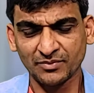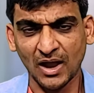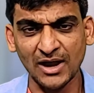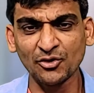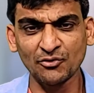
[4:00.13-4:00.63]

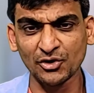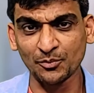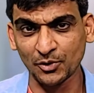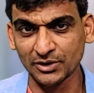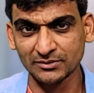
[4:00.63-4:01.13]
I don't want
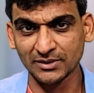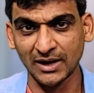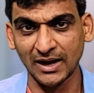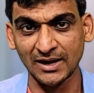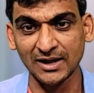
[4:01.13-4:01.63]
to put
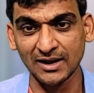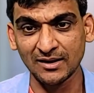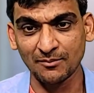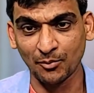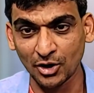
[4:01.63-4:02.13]

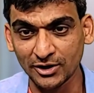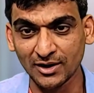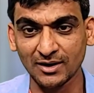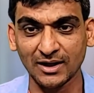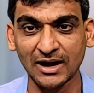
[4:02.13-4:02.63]
any
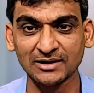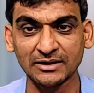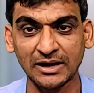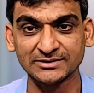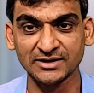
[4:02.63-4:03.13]
political
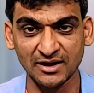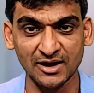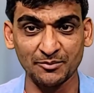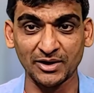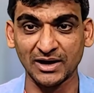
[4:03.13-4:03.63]
correctness
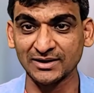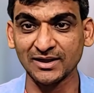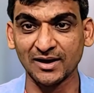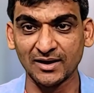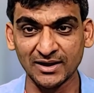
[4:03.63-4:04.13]
layer, but in
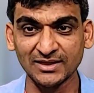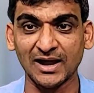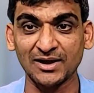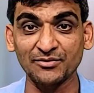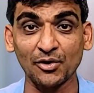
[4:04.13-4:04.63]
the
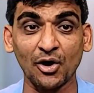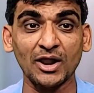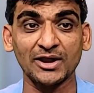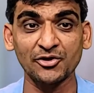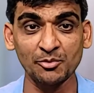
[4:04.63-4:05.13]
end, we all
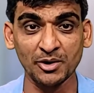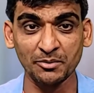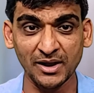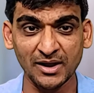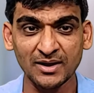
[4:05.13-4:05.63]
are human
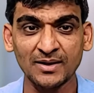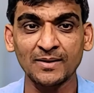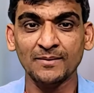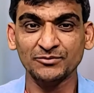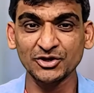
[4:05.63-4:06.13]
beings.
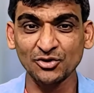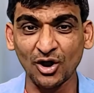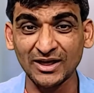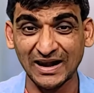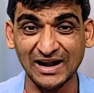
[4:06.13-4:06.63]
These are
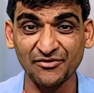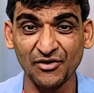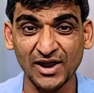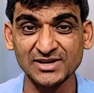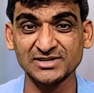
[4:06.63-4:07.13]
all
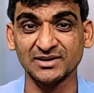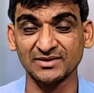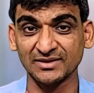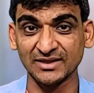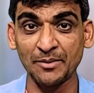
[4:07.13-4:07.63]
gratification.
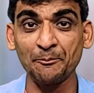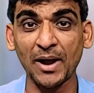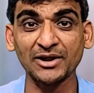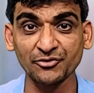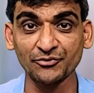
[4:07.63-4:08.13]
They
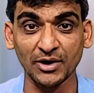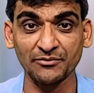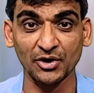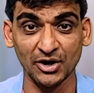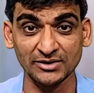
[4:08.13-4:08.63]
impact you one
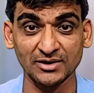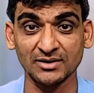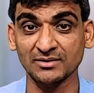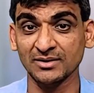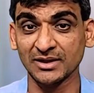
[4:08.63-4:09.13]
way or other.
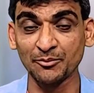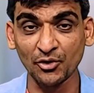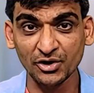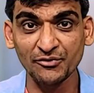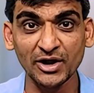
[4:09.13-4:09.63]
They
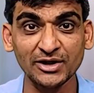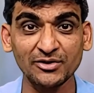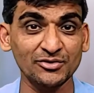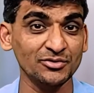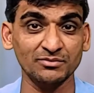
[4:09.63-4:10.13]
motivate
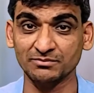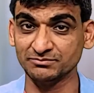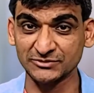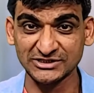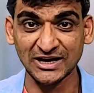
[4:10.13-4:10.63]
you,
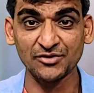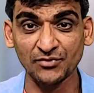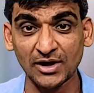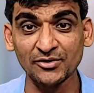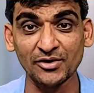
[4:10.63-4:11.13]
they
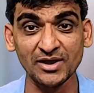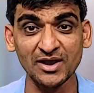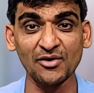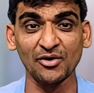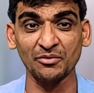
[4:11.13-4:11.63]
satisfy your
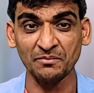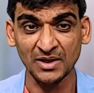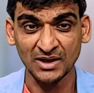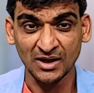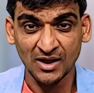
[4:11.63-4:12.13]
ego,
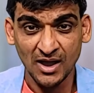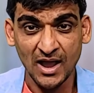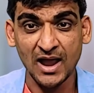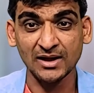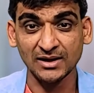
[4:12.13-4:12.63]

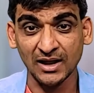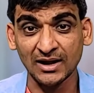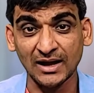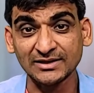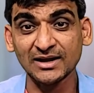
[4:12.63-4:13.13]

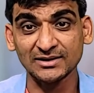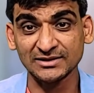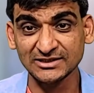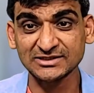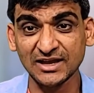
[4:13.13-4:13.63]
and I think
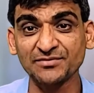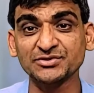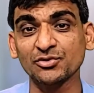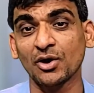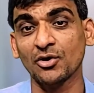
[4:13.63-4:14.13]
this
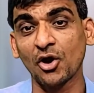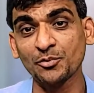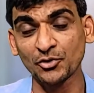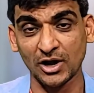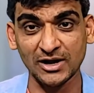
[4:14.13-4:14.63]
gives you a
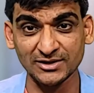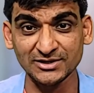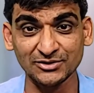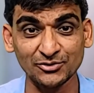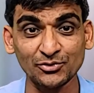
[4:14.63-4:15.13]
lot more
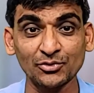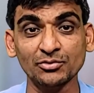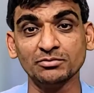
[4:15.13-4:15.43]
energy to do